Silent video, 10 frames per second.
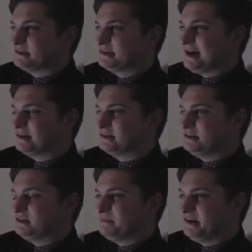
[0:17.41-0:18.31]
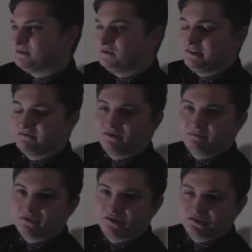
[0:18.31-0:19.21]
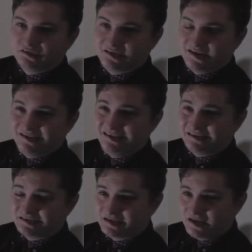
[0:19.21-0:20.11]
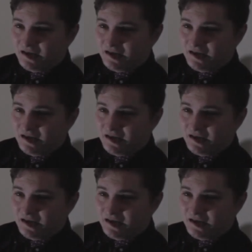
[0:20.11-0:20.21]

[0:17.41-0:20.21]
sections based on different approach and techniques.